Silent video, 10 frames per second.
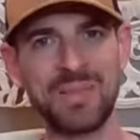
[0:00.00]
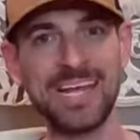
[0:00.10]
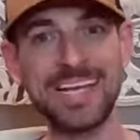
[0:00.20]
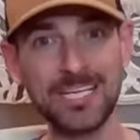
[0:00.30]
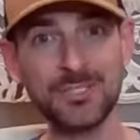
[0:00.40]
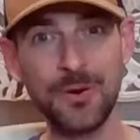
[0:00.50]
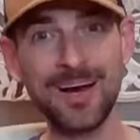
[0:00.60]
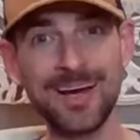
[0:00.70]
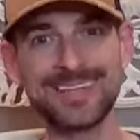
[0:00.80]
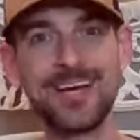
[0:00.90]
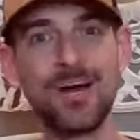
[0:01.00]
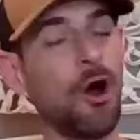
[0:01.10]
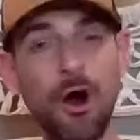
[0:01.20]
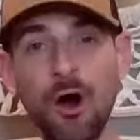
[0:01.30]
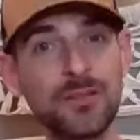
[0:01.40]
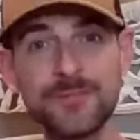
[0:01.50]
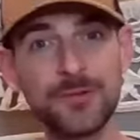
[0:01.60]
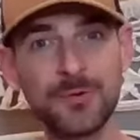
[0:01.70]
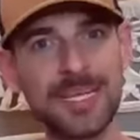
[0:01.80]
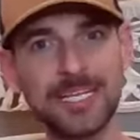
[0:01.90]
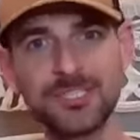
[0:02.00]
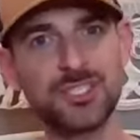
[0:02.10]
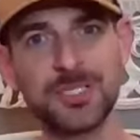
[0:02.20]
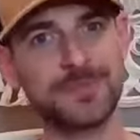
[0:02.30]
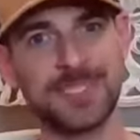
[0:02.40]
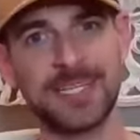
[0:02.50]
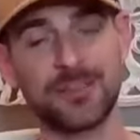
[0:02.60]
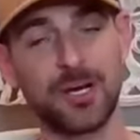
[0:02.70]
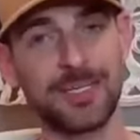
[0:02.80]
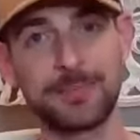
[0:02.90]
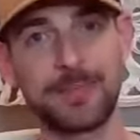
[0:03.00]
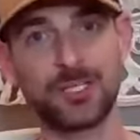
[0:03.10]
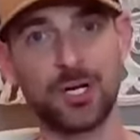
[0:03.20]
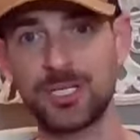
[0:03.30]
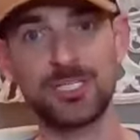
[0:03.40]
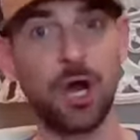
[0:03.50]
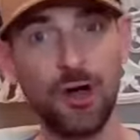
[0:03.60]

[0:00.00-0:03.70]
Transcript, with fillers: And guess what? All of the relationships that I thought had been tarnished